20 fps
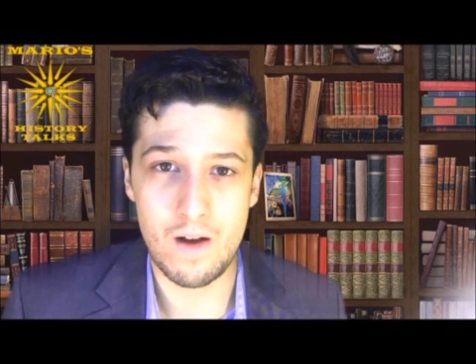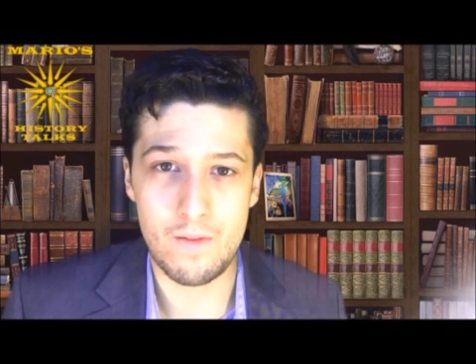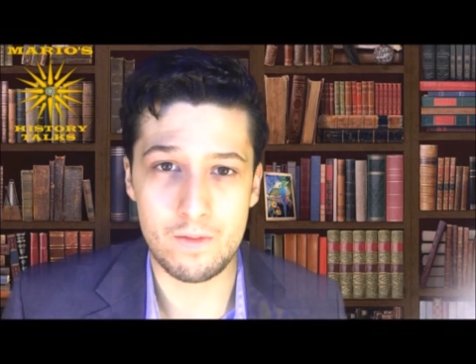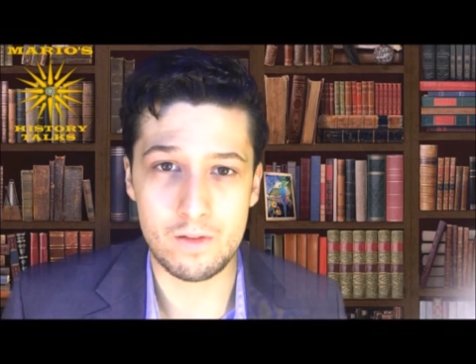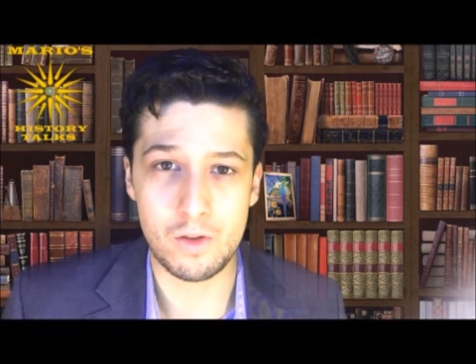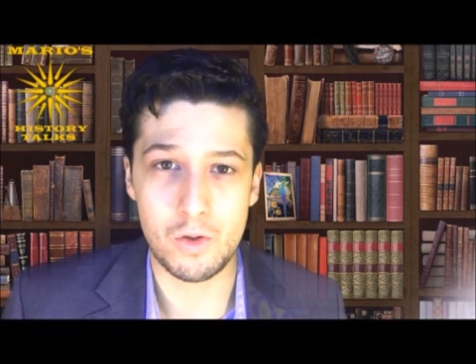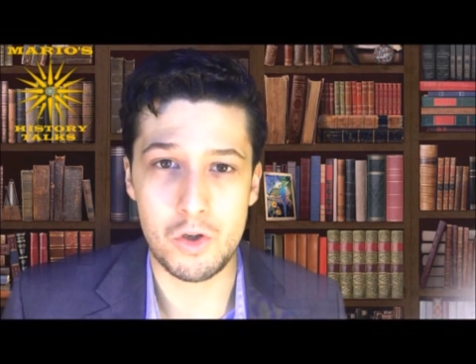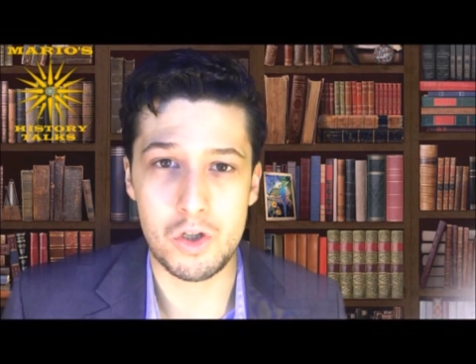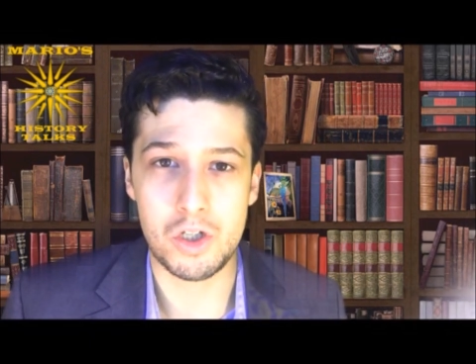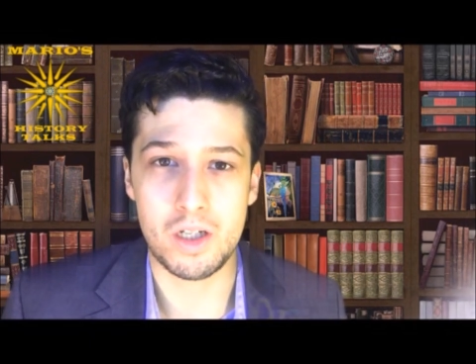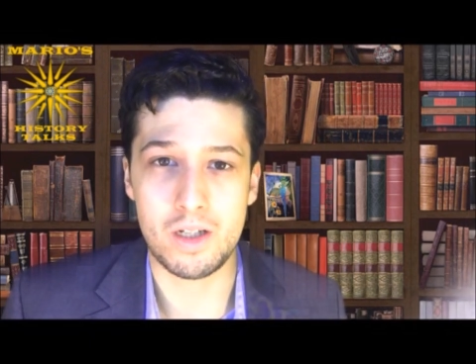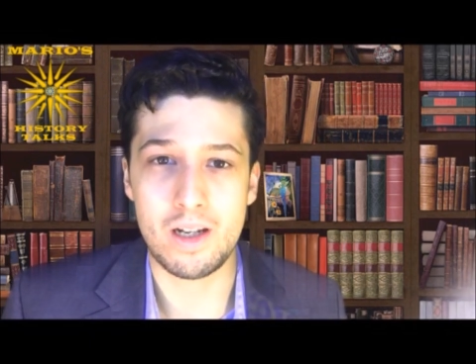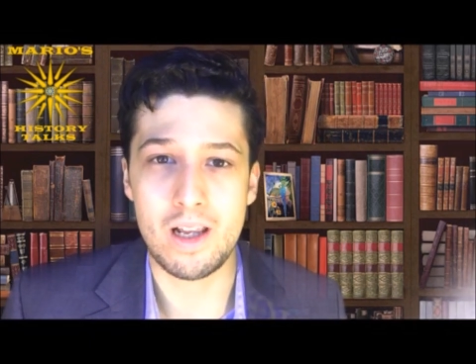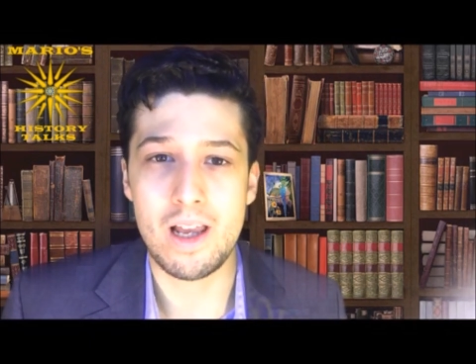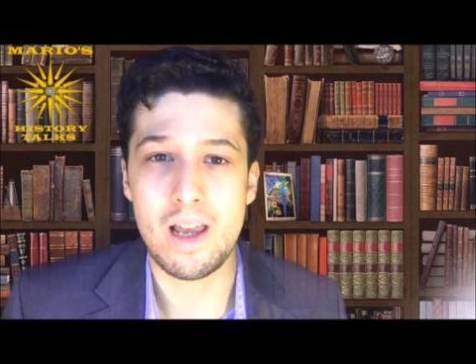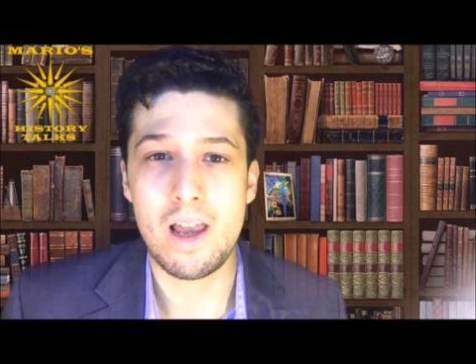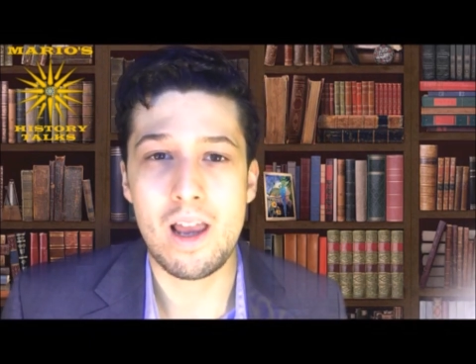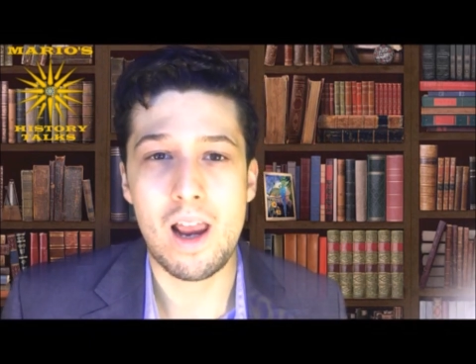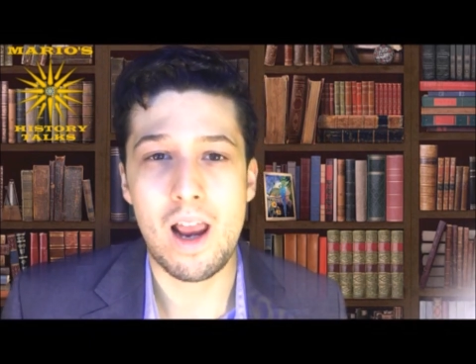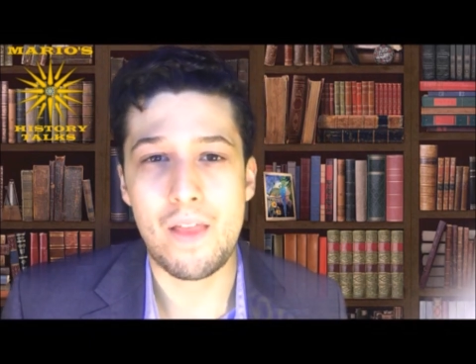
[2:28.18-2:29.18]
revolution.
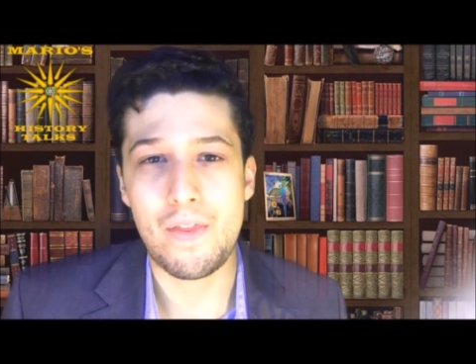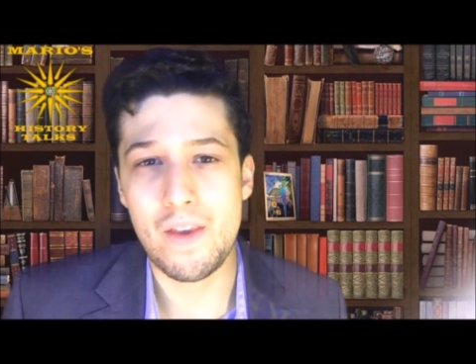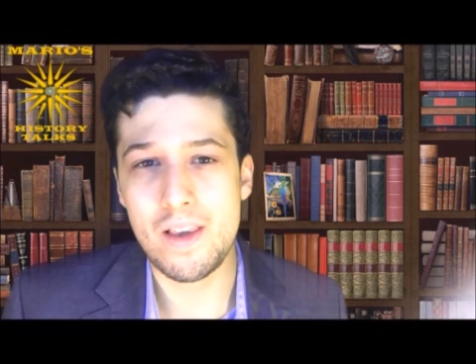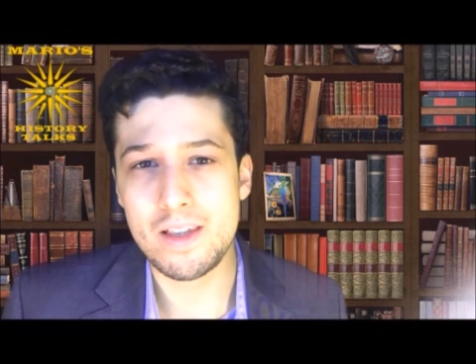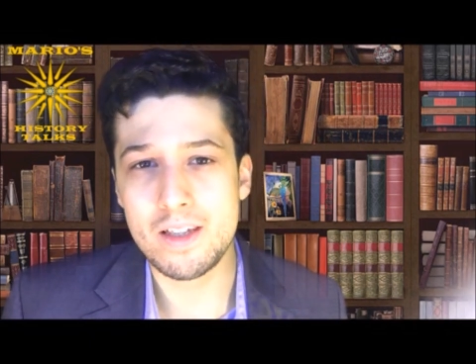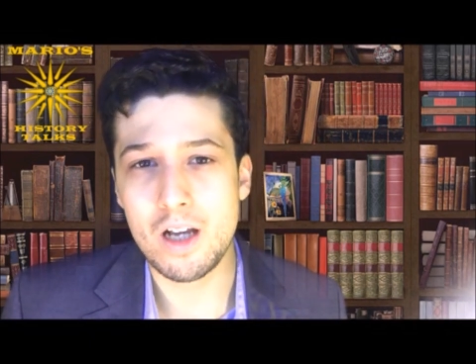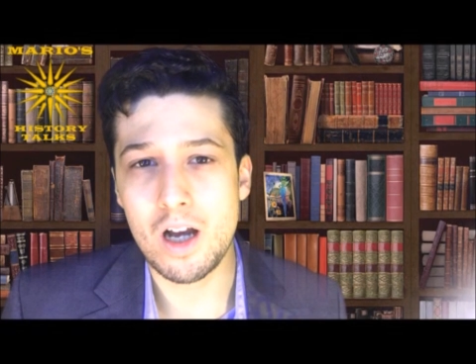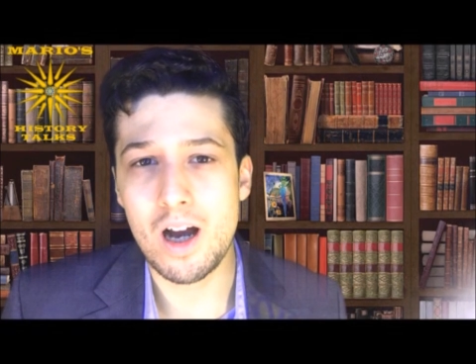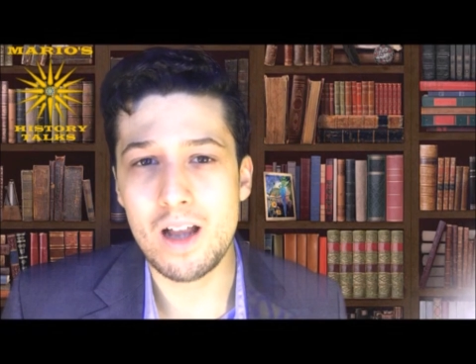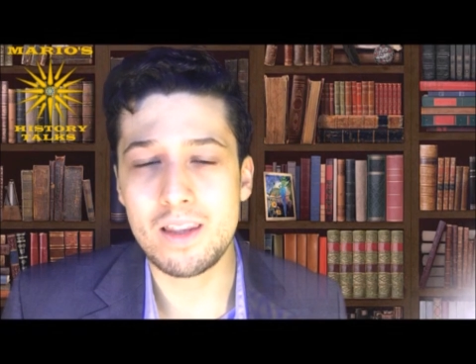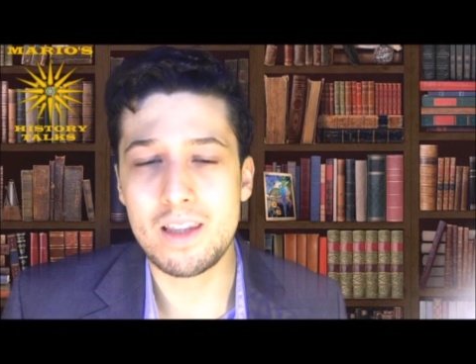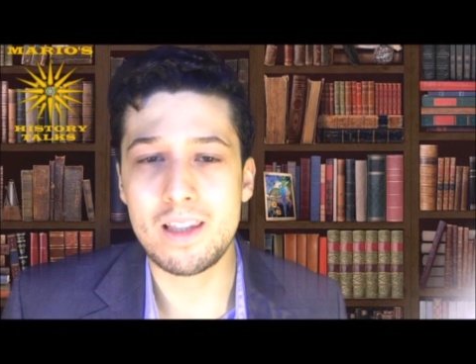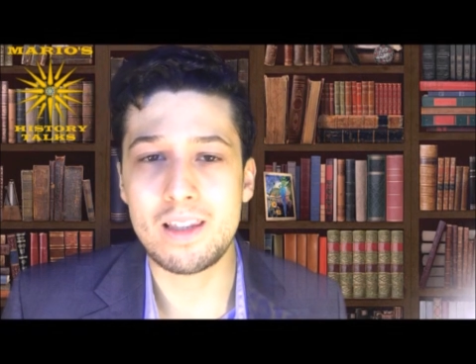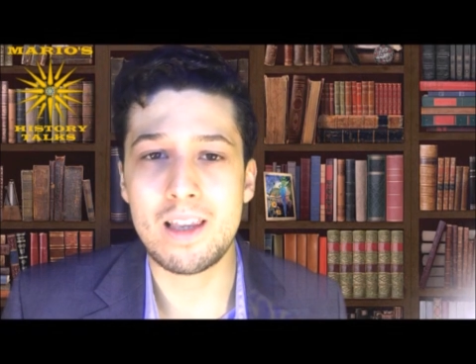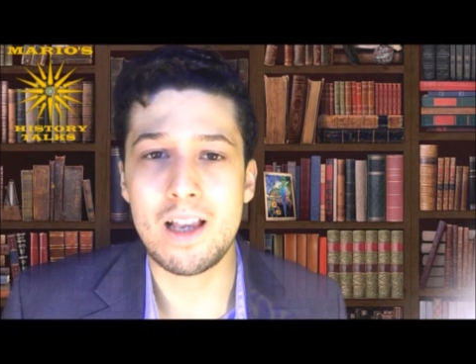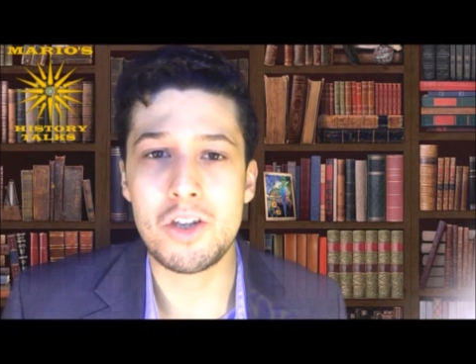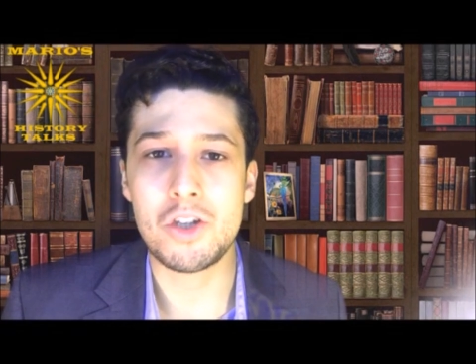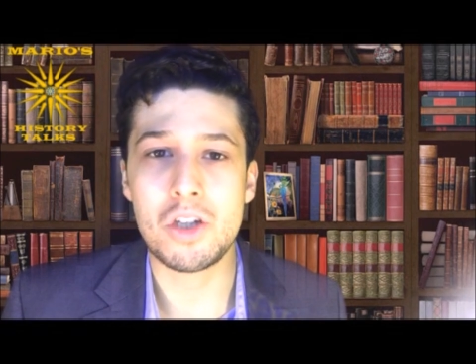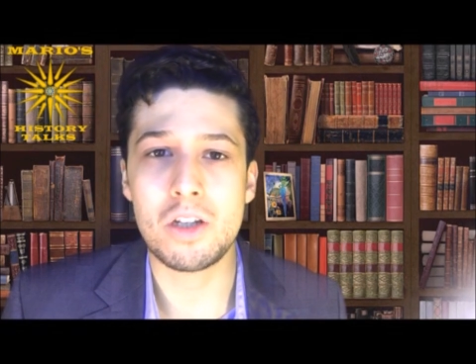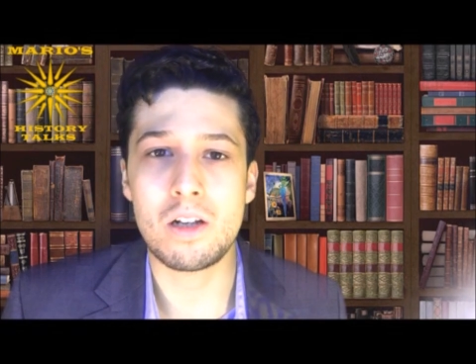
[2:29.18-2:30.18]
And this caught
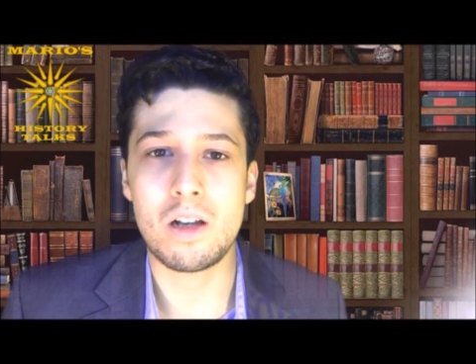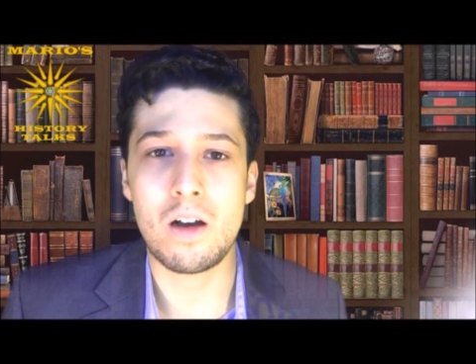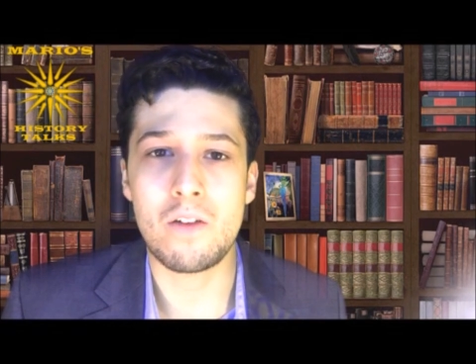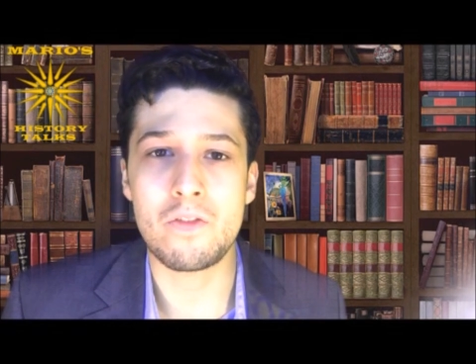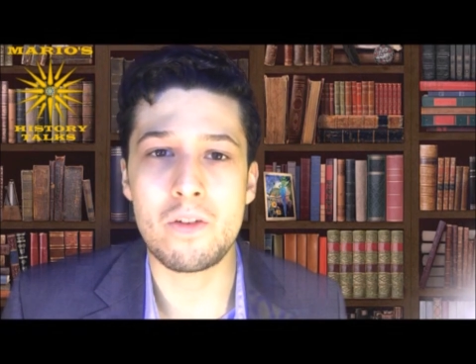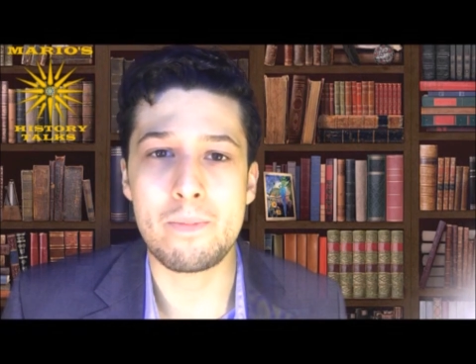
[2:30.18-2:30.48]
the attention